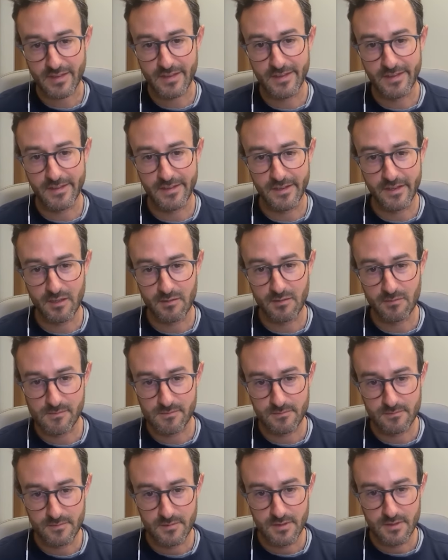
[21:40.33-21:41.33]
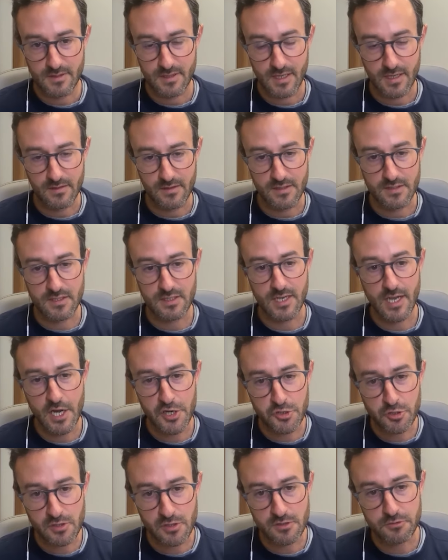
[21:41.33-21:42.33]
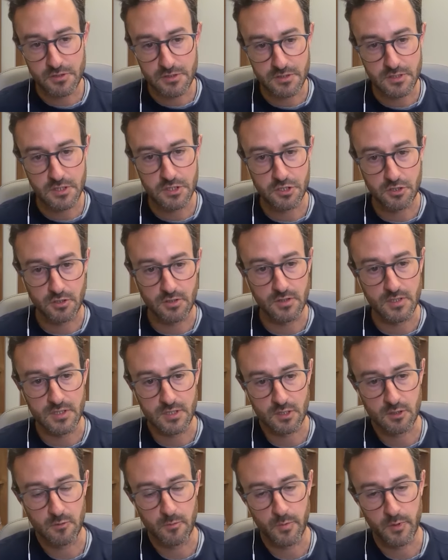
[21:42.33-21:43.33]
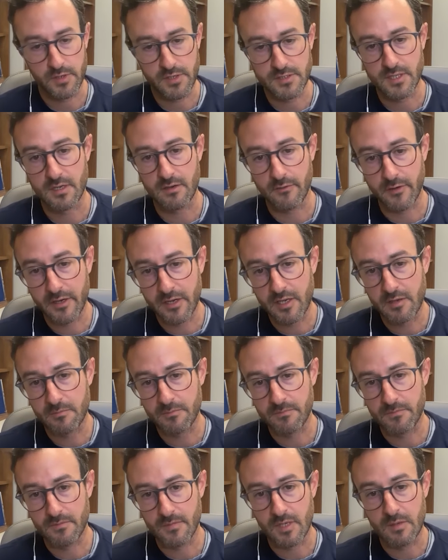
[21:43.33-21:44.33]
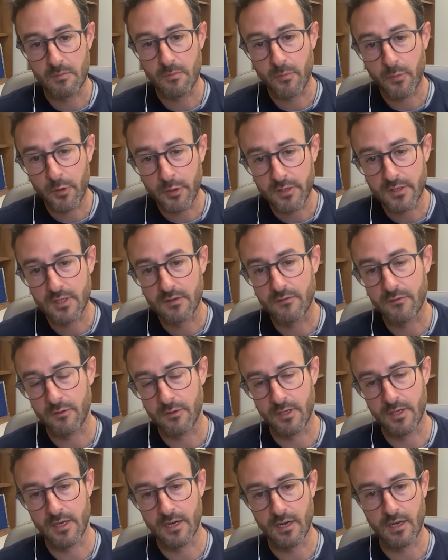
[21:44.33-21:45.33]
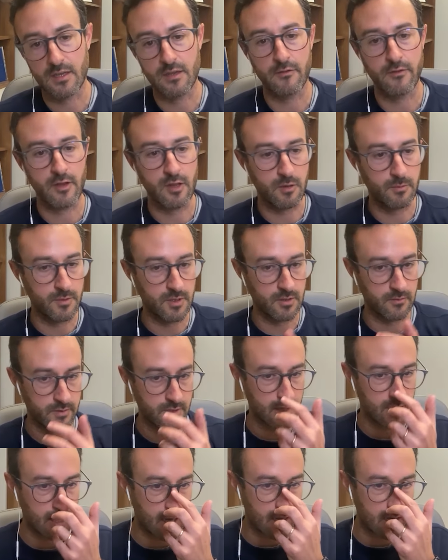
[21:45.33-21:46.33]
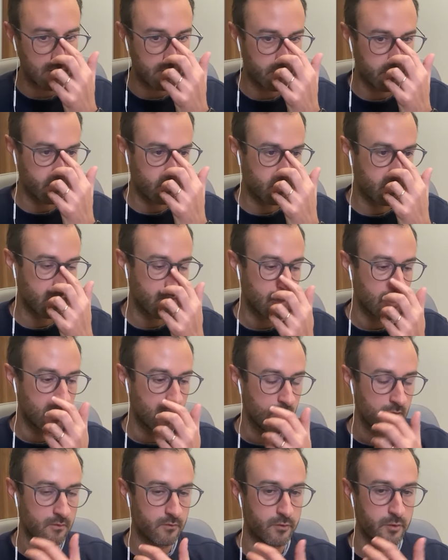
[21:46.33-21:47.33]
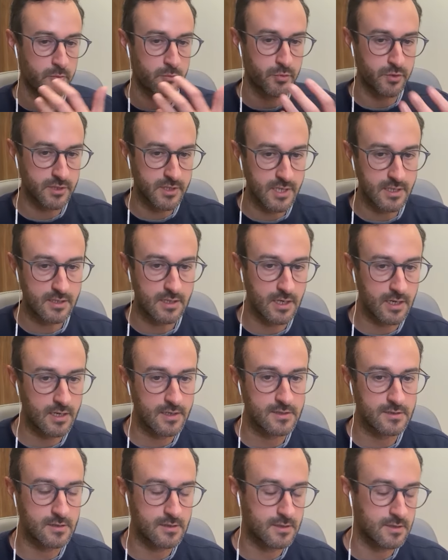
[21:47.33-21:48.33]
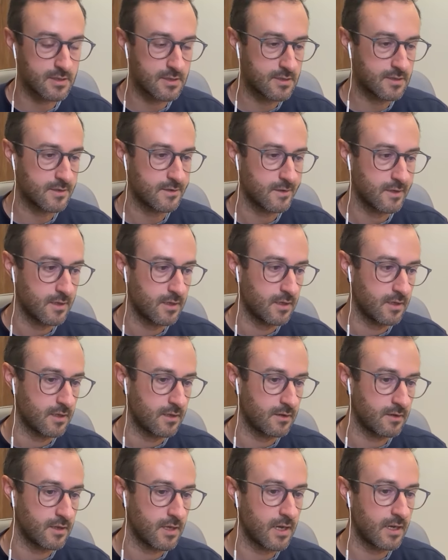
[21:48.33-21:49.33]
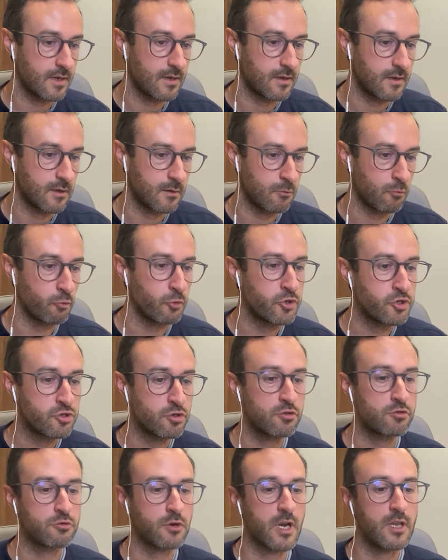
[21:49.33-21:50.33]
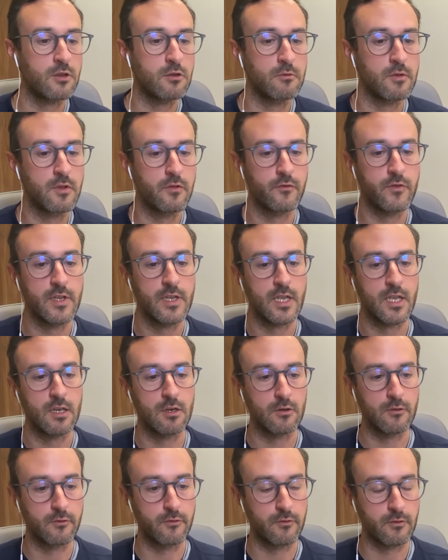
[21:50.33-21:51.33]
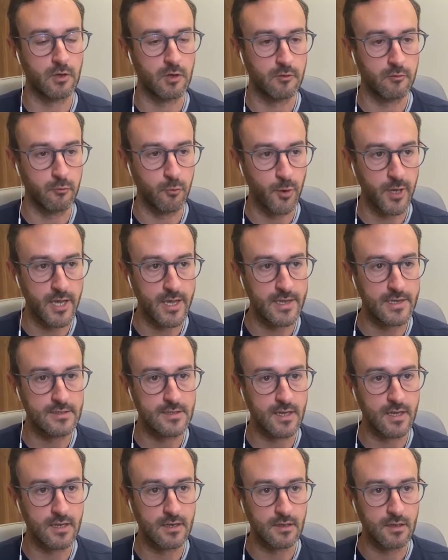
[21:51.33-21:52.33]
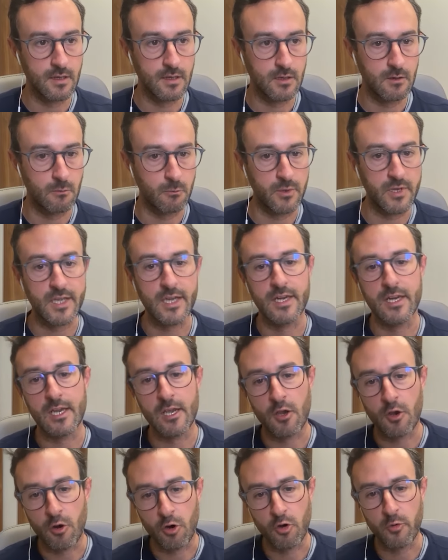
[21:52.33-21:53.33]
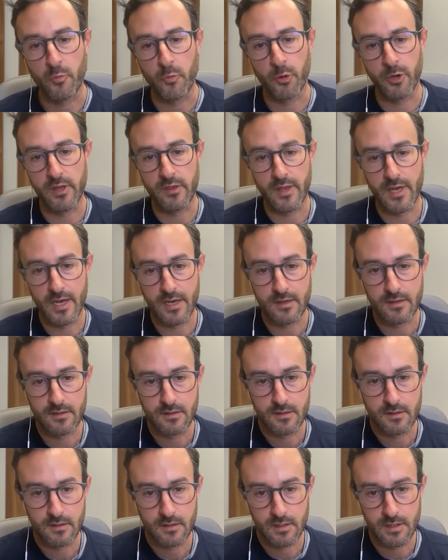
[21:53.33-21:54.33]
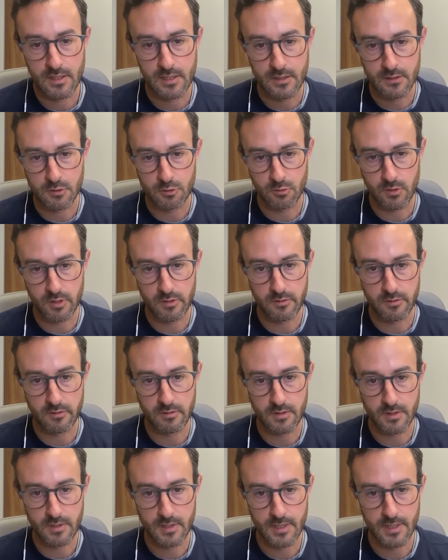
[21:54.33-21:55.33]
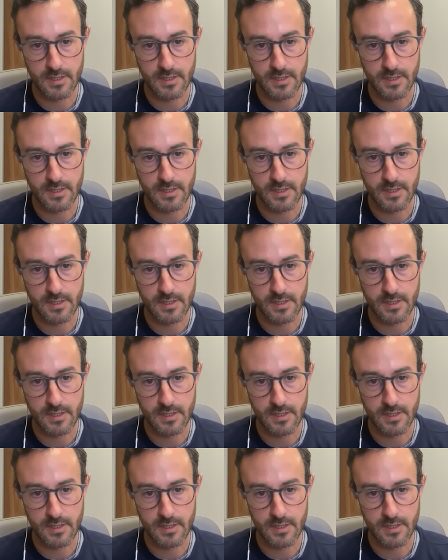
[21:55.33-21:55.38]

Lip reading: uh, and there's a natural transition in these components that are very important for the early development of the calf, for protecting against disease. That we should try to be thinking of ways that we can incorporate that into our